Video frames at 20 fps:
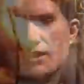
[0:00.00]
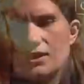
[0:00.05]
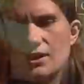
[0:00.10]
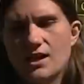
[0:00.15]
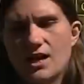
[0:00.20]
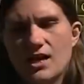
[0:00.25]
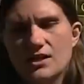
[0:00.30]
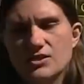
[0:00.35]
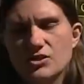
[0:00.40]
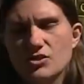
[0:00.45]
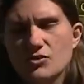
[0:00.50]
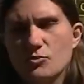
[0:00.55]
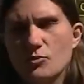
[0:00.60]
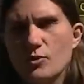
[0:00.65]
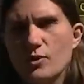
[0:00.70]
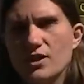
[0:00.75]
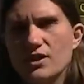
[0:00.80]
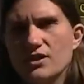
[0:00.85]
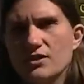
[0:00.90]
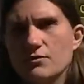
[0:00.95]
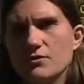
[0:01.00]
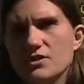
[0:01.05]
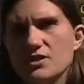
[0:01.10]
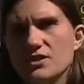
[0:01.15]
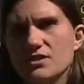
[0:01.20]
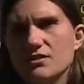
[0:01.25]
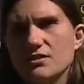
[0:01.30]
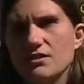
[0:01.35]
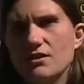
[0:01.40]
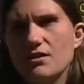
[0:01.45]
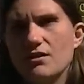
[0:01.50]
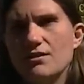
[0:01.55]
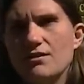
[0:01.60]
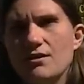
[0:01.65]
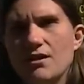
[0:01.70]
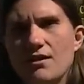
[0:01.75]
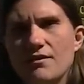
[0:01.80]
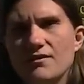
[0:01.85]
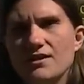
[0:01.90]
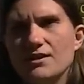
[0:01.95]
it got to the point there was
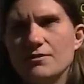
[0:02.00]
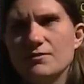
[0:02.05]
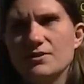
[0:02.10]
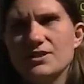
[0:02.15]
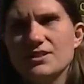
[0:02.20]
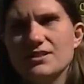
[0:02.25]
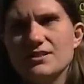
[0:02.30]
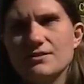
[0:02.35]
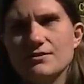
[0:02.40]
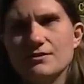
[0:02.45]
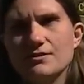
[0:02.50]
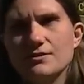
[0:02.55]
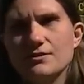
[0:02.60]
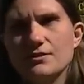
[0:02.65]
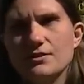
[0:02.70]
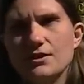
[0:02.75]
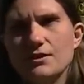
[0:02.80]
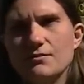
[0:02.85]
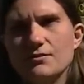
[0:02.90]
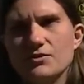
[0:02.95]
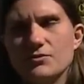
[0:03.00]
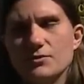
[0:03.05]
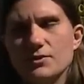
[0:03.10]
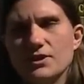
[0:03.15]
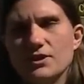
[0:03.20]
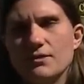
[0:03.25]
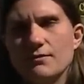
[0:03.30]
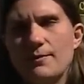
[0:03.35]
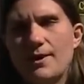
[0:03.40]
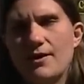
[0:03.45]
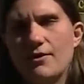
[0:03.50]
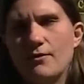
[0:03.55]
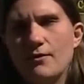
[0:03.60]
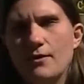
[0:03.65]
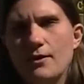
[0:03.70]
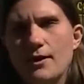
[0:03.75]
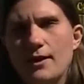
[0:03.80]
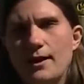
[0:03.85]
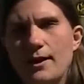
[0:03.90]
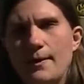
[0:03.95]
not it was it was really about
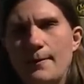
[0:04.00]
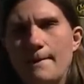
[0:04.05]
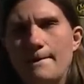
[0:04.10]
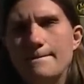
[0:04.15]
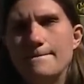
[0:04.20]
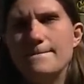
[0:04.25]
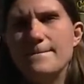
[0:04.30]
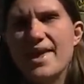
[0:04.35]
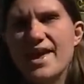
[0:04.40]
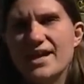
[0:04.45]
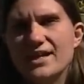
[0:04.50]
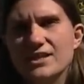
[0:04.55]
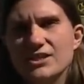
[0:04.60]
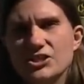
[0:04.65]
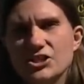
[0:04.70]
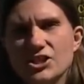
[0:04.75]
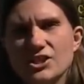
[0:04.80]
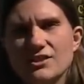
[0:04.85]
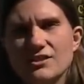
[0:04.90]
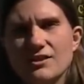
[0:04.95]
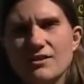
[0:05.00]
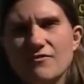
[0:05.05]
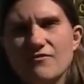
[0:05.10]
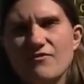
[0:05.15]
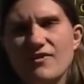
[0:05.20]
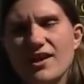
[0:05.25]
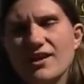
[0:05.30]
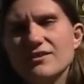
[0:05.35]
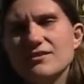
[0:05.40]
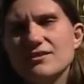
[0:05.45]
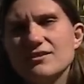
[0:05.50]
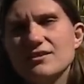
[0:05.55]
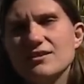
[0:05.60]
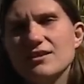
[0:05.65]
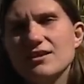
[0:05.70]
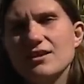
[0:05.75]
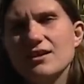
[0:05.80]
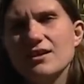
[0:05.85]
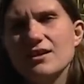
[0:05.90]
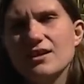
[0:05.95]
uh, managing the effects
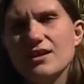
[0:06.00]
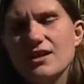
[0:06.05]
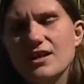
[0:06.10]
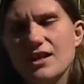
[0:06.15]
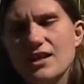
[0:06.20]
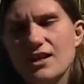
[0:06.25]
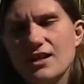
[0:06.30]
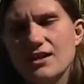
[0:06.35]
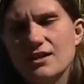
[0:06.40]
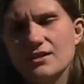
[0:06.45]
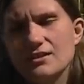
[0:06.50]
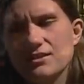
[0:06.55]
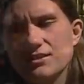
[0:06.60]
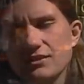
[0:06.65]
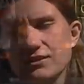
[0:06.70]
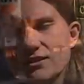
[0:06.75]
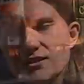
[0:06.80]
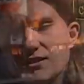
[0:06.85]
and